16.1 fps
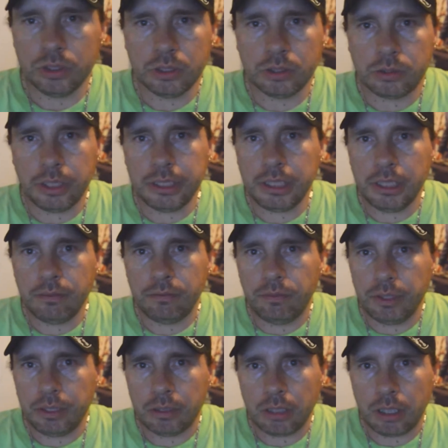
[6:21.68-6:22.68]
Great day of
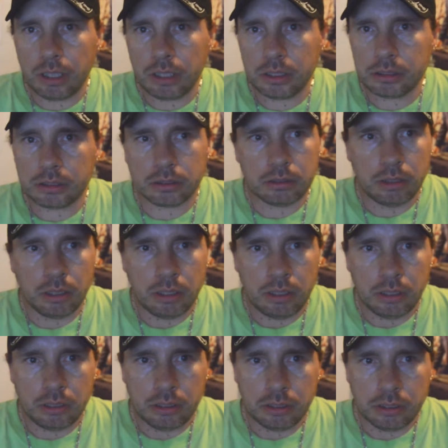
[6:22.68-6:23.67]
video logs.
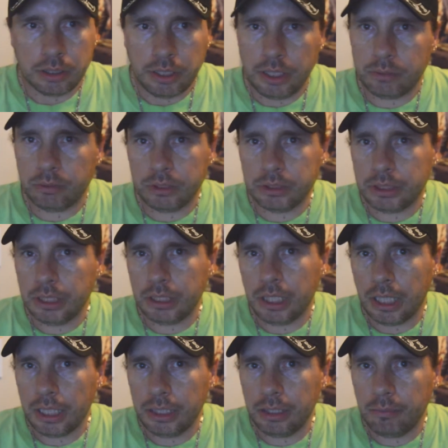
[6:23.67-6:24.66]
Kid was saying
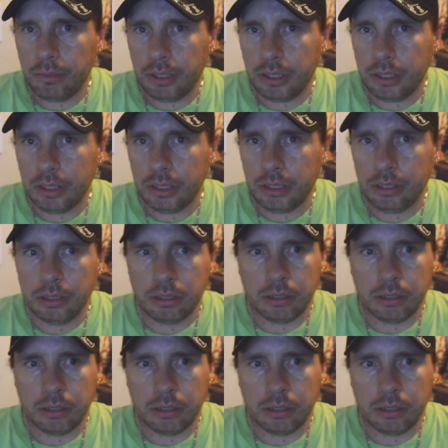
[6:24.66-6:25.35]
hi to me.